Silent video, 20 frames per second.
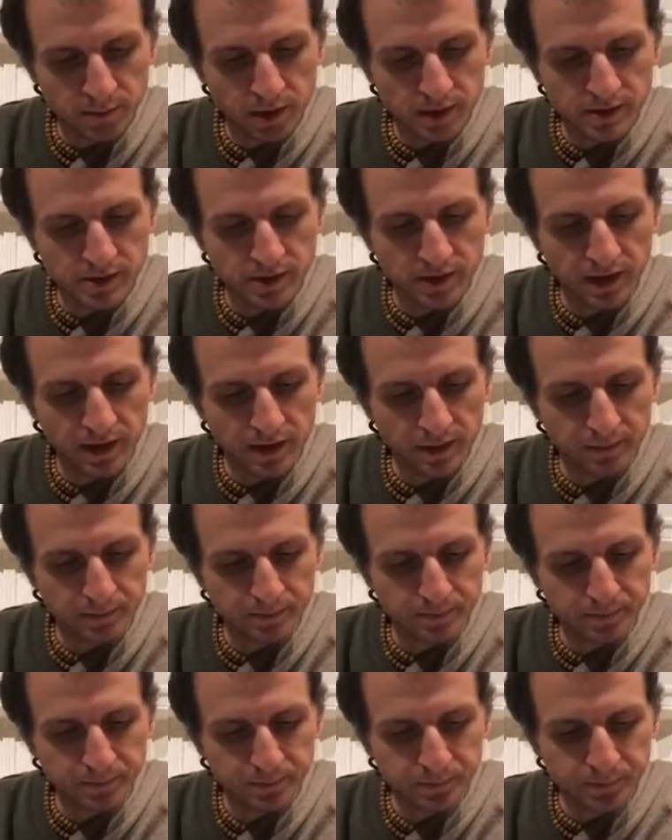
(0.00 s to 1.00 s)
present
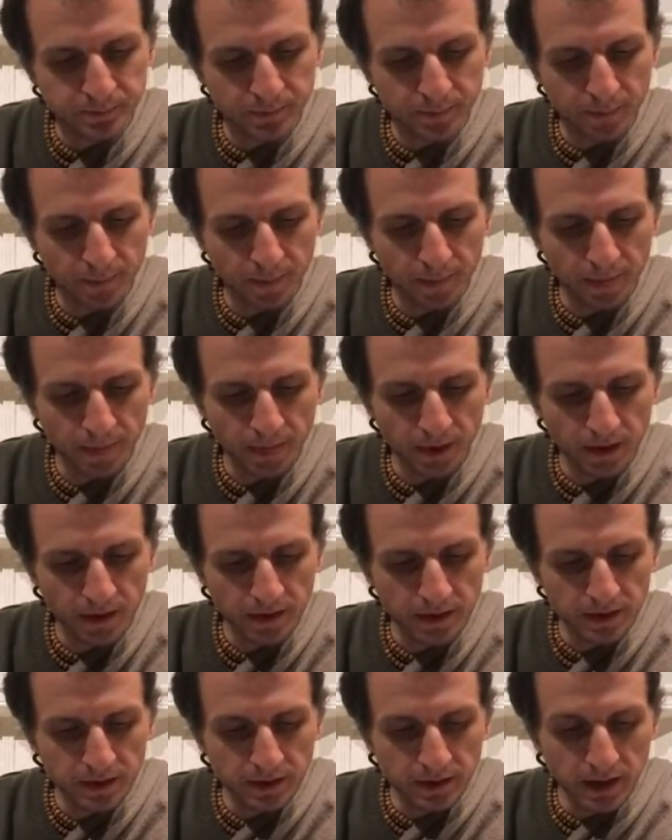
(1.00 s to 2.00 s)

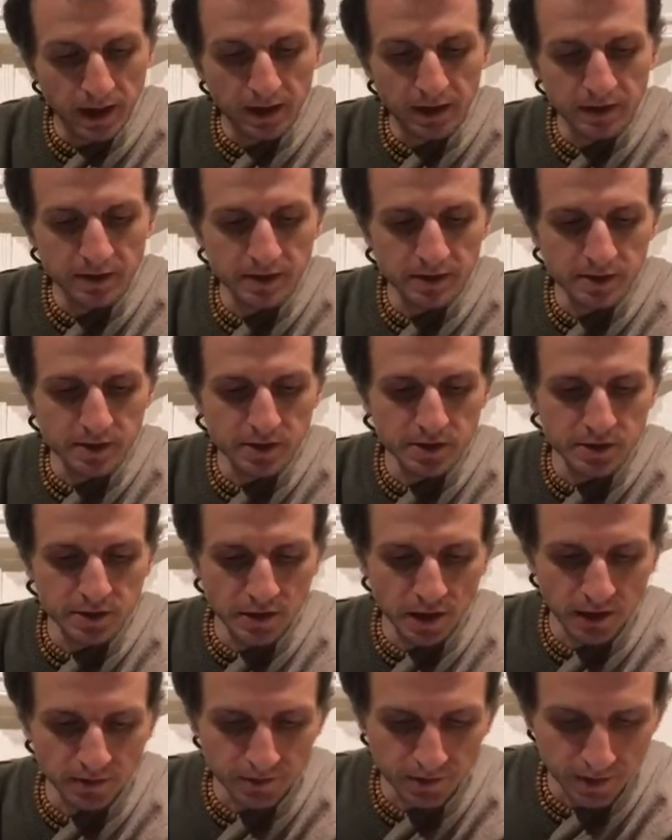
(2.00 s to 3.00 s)
there. Any decision,
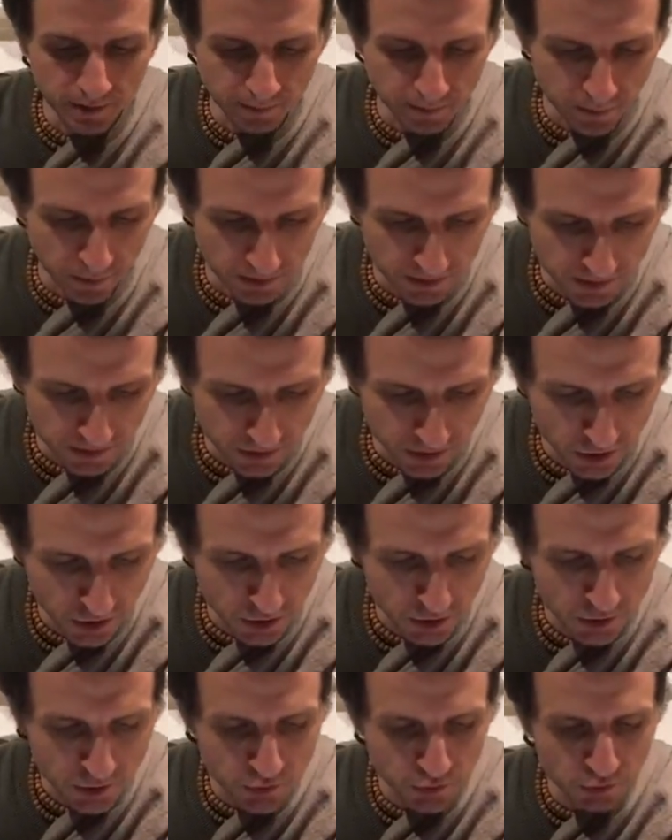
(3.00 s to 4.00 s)
however important,
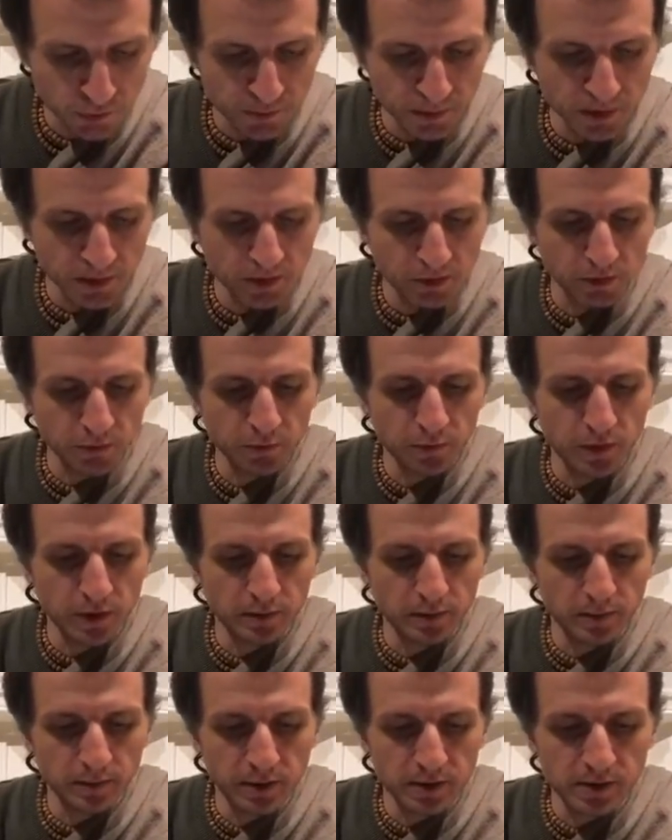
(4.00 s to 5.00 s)
should be
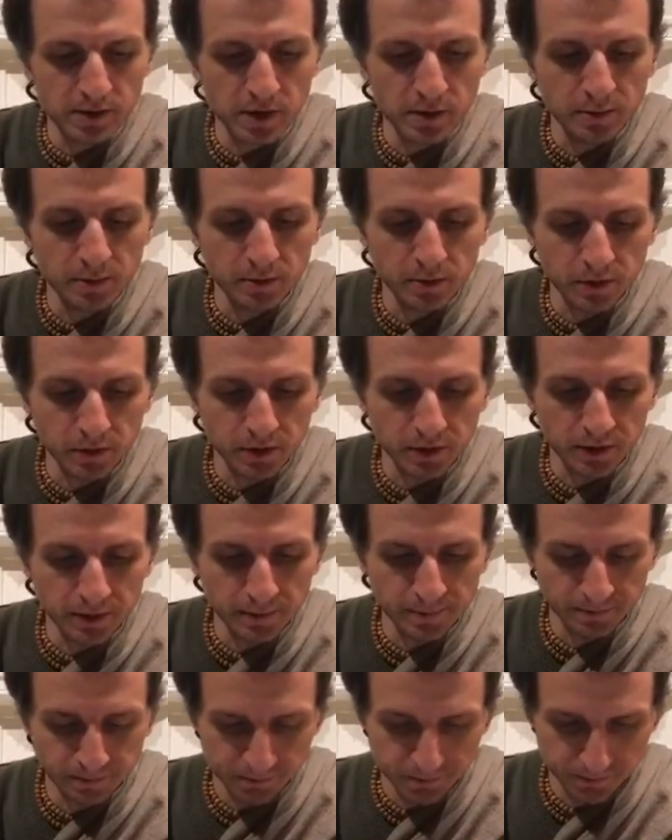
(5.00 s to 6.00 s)
confirmed by some authority.
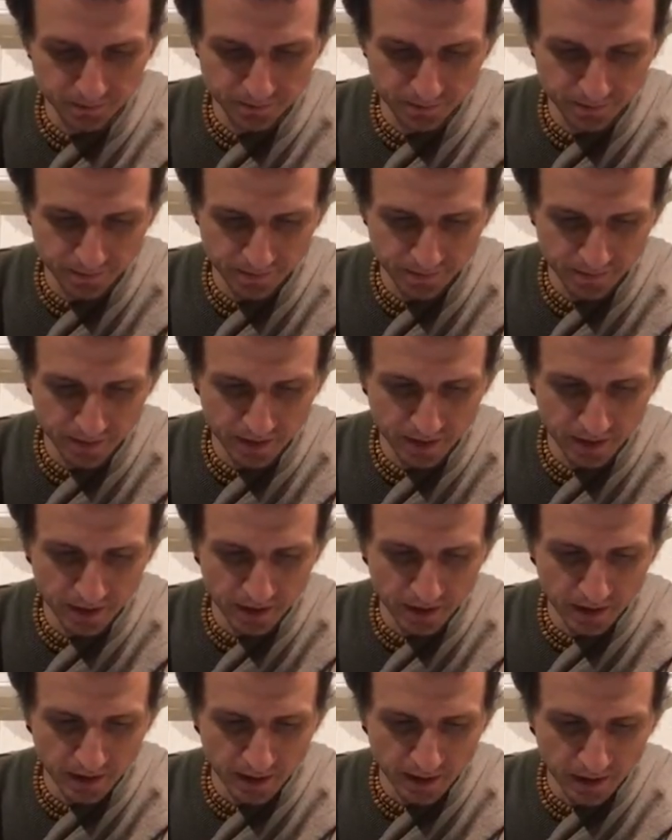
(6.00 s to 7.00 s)

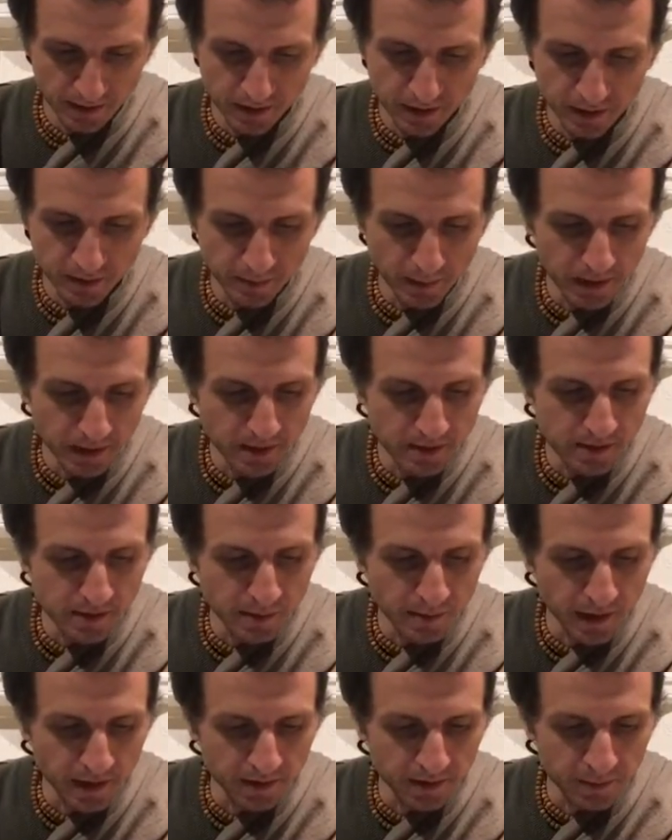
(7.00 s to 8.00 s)
That makes
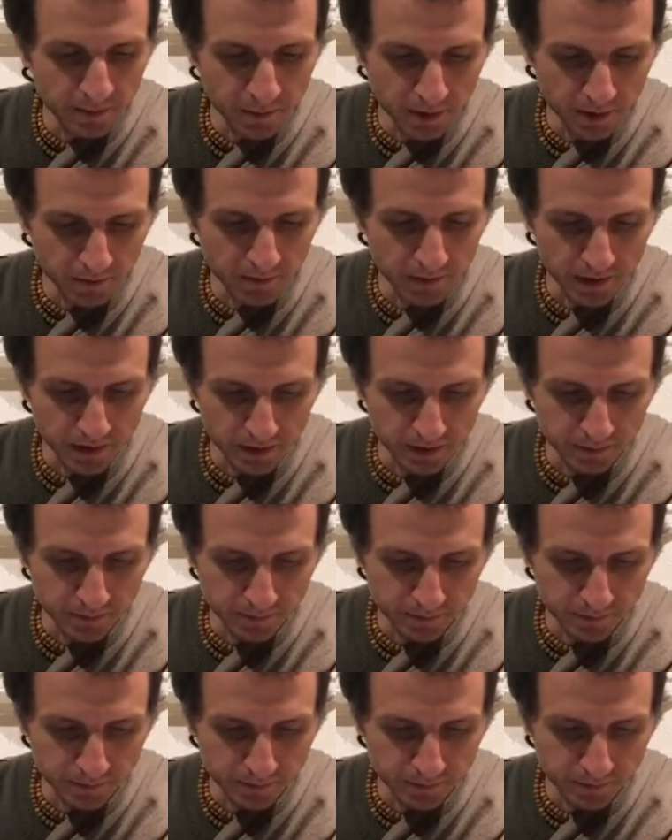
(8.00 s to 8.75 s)
the matter perfect.